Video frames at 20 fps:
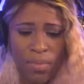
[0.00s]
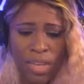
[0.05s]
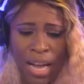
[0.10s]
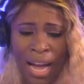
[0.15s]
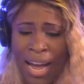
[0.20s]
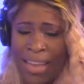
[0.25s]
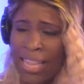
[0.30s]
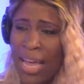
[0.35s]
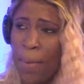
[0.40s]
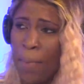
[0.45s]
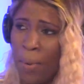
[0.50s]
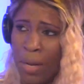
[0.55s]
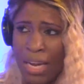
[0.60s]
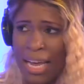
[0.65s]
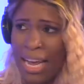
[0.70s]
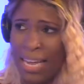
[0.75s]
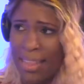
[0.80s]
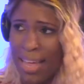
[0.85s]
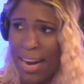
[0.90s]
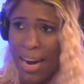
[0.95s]
And they
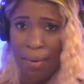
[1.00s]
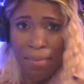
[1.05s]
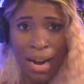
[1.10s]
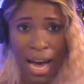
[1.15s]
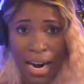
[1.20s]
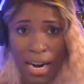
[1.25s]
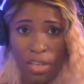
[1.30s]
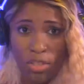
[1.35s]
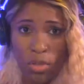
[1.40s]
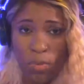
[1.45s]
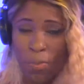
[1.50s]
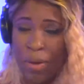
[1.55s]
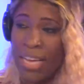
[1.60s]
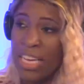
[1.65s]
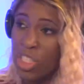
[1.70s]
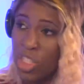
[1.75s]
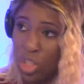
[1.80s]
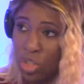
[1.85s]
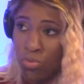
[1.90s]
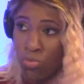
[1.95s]
played that up. Not necessarily, but
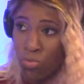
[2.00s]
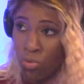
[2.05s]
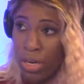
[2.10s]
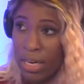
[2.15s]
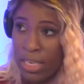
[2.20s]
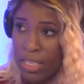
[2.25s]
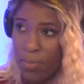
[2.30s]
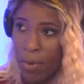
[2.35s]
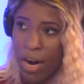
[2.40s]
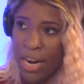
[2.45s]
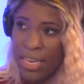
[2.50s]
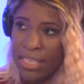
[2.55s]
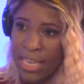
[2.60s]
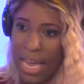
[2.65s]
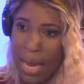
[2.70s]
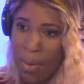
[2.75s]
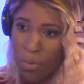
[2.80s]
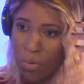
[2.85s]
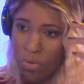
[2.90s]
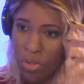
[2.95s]
he's just really smart. He's
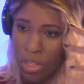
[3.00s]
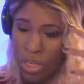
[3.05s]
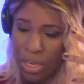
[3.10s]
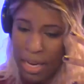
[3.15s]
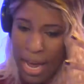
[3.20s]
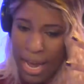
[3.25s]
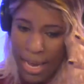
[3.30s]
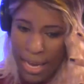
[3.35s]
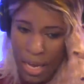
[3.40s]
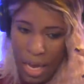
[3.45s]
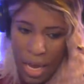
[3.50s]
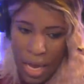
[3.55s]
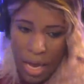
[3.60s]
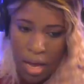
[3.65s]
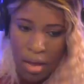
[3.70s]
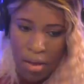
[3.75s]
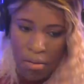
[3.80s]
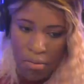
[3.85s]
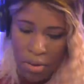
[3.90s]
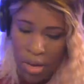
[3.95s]
able to, like,
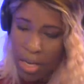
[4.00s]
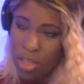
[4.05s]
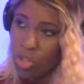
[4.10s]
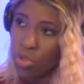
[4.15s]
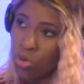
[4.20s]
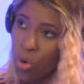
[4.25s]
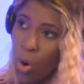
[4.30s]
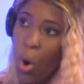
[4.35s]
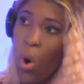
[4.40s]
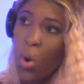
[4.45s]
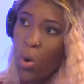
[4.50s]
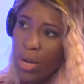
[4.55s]
control